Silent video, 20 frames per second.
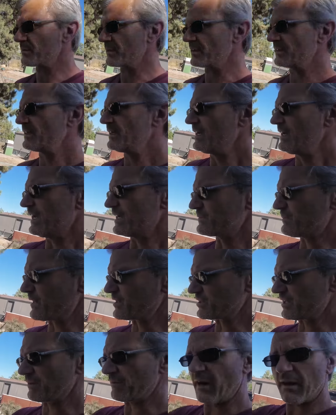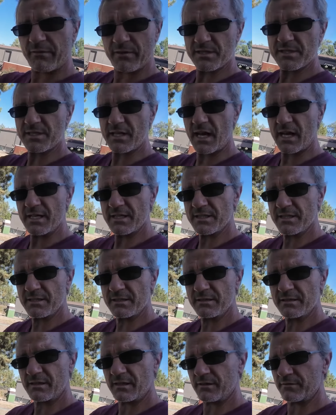but especially around this size
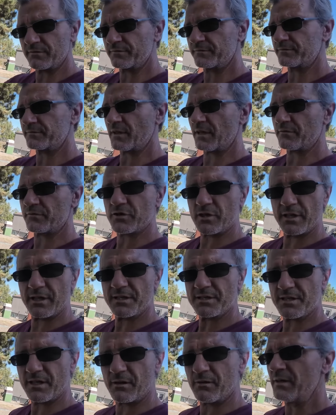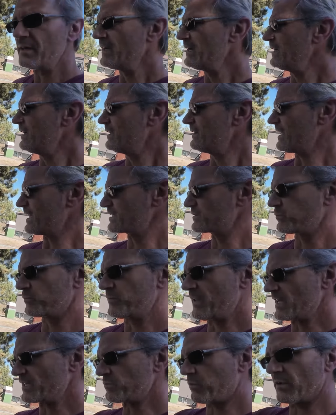of tree. So
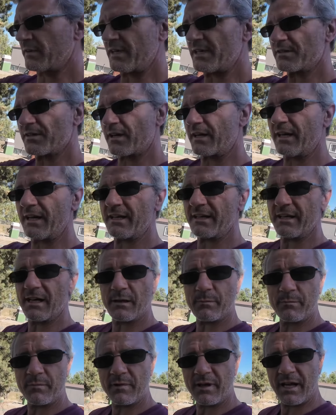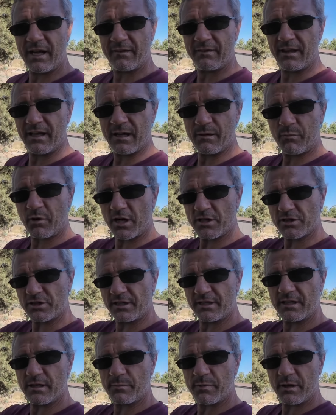that's where these are going to end up, and the brush will
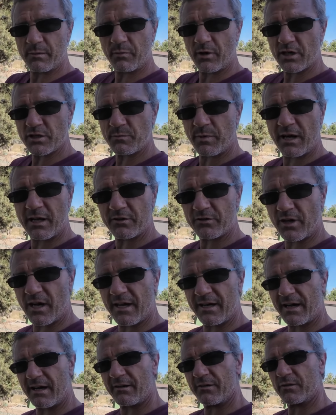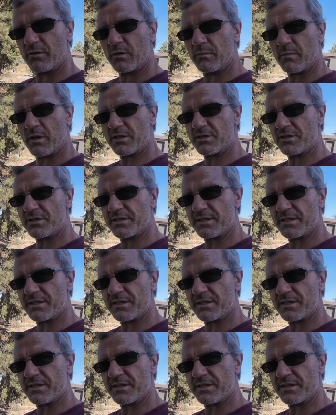end up in a brush pile drying out and doing much the